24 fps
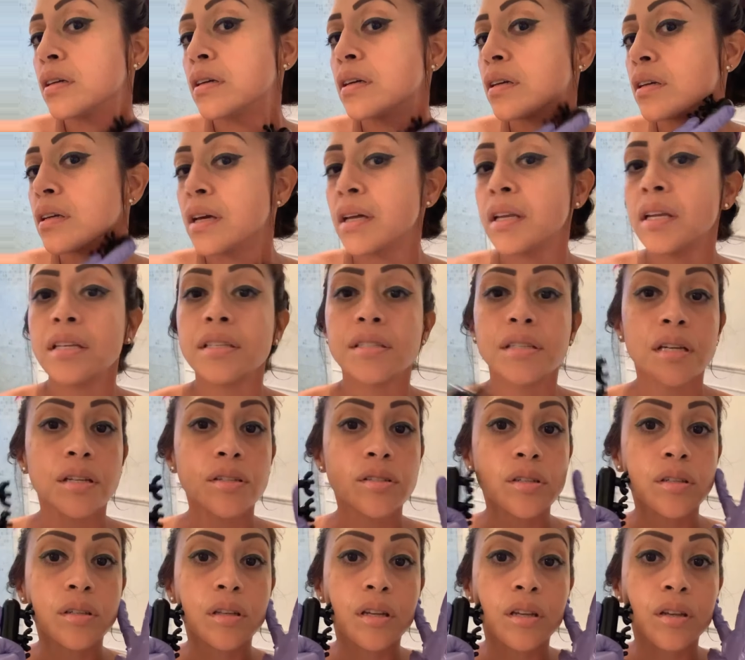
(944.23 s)
any
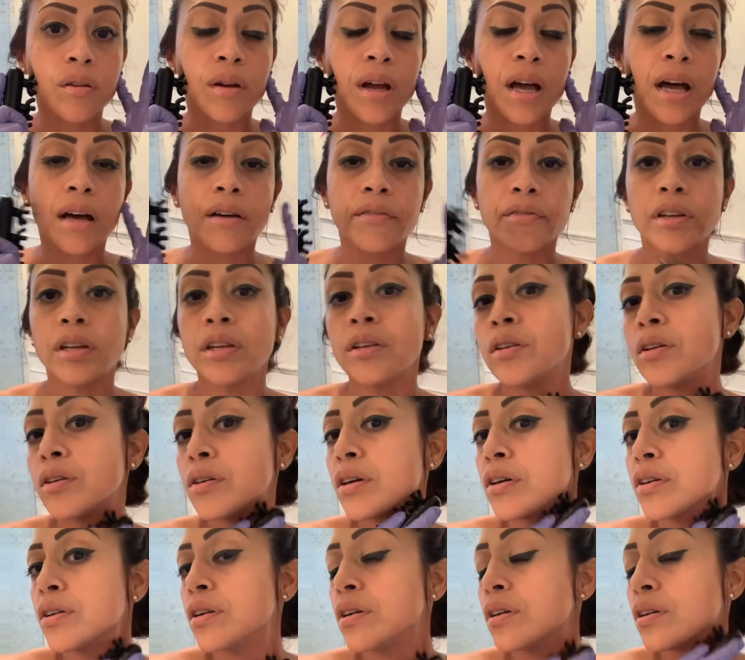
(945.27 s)
tension that you have in
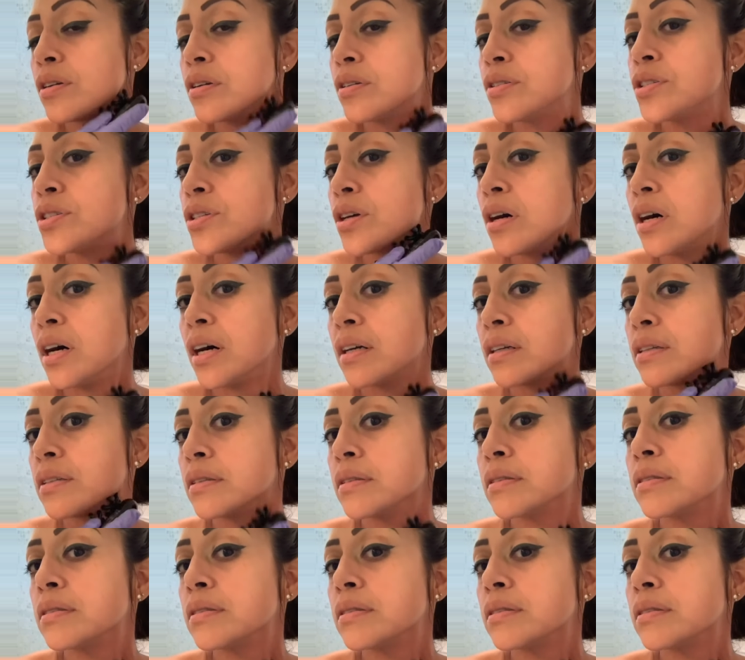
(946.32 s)
your jaw.